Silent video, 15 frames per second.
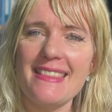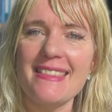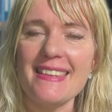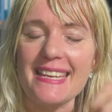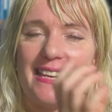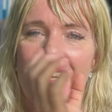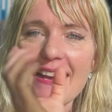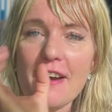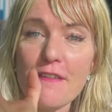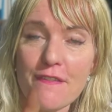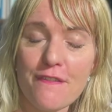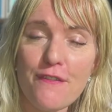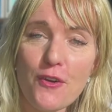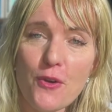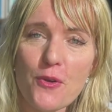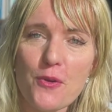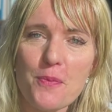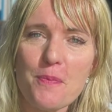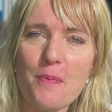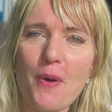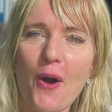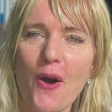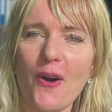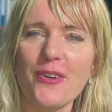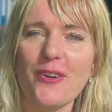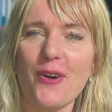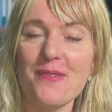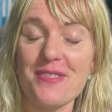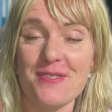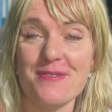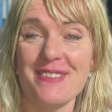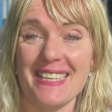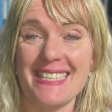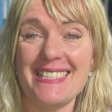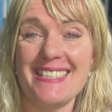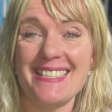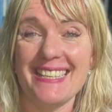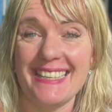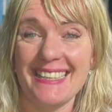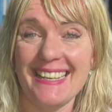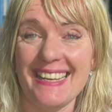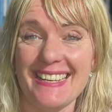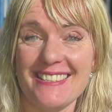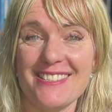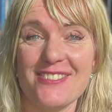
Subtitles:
the affirm part of the REACH technique.